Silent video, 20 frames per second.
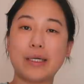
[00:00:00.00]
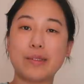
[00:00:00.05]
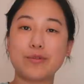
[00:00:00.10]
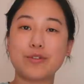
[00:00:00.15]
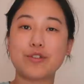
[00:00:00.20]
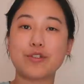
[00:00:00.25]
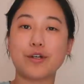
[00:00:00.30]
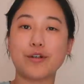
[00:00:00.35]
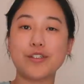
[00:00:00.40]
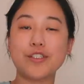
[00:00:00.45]
was
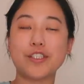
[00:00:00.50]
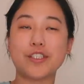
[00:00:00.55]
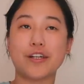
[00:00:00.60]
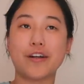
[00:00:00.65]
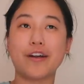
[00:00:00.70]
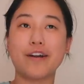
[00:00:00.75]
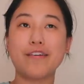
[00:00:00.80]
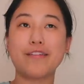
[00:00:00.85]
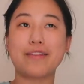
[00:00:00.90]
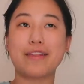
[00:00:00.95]
so
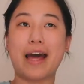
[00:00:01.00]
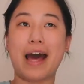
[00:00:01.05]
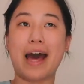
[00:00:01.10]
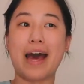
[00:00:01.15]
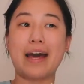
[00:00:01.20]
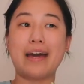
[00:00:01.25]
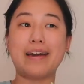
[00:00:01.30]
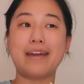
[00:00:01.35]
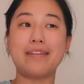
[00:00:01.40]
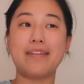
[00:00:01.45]
sure
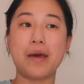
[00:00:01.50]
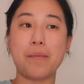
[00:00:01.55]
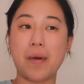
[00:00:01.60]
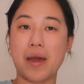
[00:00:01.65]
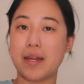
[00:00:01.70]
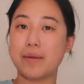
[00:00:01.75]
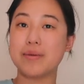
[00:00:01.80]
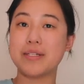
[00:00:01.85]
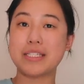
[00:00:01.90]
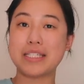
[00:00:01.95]
that they
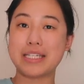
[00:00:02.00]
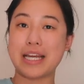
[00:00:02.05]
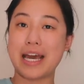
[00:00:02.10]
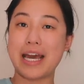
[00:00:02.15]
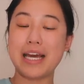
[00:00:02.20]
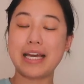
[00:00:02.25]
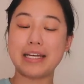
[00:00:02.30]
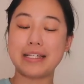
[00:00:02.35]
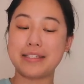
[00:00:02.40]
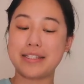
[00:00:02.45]
made a
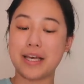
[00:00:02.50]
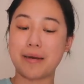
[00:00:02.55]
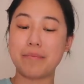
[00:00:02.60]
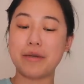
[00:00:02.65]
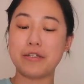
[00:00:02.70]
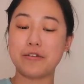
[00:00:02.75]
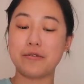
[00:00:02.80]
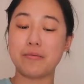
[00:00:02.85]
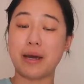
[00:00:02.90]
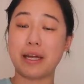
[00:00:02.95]
mistake and sent
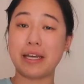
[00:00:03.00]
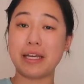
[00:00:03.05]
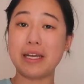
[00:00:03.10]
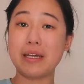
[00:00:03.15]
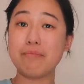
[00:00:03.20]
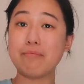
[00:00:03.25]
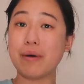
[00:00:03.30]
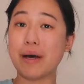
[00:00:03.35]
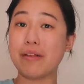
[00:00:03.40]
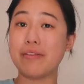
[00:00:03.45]
me too many,
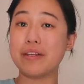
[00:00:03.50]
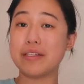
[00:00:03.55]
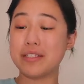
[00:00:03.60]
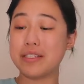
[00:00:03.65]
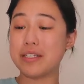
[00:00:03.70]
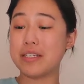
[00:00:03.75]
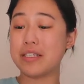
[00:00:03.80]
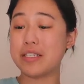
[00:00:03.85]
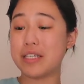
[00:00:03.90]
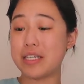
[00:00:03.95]
but this
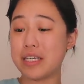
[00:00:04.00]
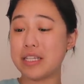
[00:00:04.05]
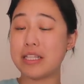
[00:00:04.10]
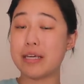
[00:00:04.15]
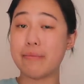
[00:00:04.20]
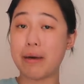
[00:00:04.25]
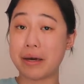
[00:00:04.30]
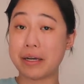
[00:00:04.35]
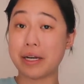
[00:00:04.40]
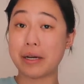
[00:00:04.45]
is indeed the
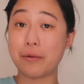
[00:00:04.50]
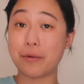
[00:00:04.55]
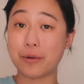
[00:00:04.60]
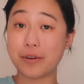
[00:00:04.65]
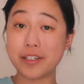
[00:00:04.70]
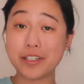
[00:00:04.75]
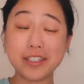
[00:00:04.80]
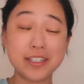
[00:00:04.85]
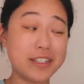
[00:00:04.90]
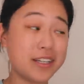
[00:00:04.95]
amount I
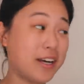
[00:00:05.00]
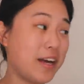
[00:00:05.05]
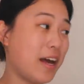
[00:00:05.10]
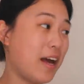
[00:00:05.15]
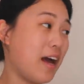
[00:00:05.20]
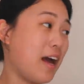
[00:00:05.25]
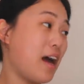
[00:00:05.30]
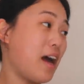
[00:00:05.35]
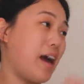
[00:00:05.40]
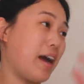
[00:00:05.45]
ordered.
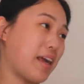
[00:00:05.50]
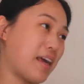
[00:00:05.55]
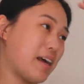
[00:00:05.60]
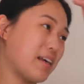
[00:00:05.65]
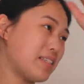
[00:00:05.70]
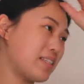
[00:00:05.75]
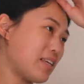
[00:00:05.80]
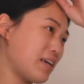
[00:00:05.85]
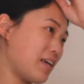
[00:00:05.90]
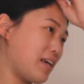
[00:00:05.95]
I
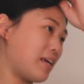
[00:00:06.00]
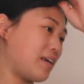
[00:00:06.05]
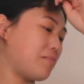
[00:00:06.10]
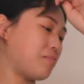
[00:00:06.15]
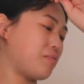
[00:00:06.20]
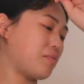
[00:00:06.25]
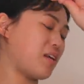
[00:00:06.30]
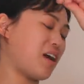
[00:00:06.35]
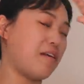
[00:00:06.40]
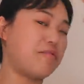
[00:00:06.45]
guess like
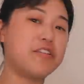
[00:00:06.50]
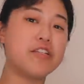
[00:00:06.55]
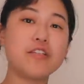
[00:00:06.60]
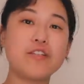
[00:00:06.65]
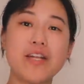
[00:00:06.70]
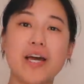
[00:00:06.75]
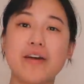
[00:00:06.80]
I've just